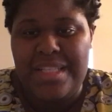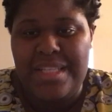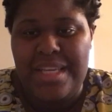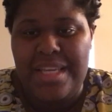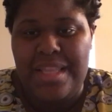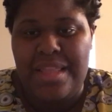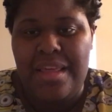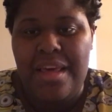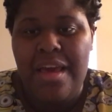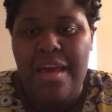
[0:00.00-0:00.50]

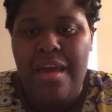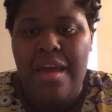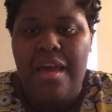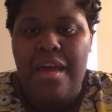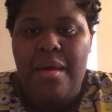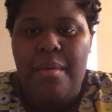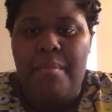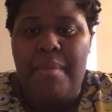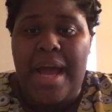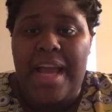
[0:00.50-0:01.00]
teeth.
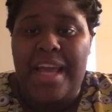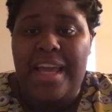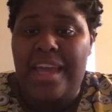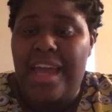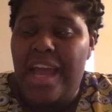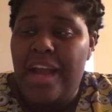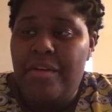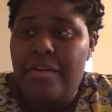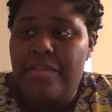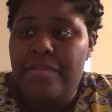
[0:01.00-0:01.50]
My
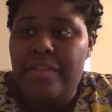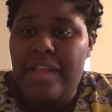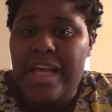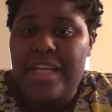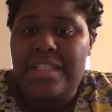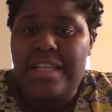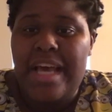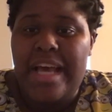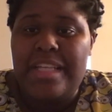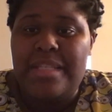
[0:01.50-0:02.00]
gag
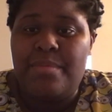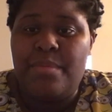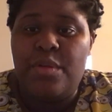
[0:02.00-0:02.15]
reflex has